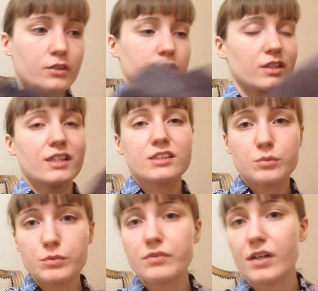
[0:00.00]
So
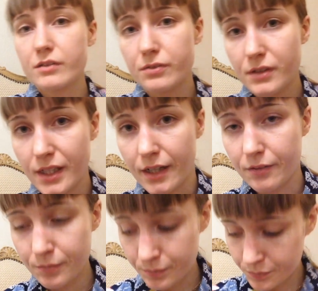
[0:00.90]
let's move on for
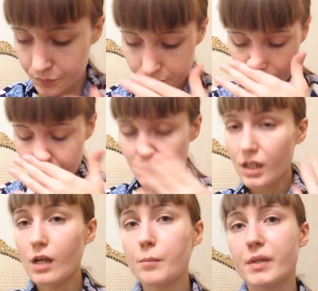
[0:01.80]
now,
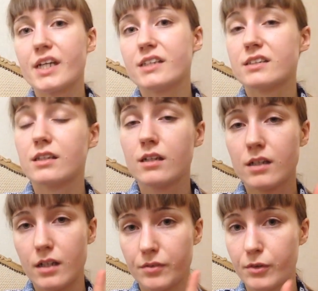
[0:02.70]
because
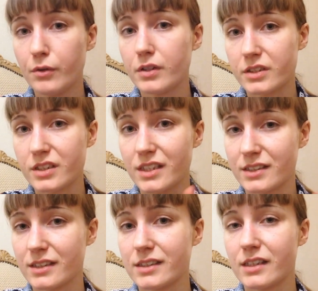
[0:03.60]
of course,
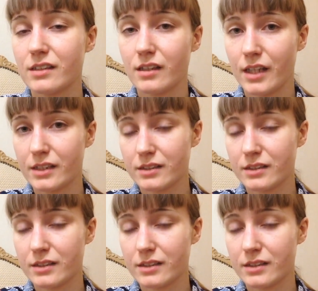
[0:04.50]
as I said in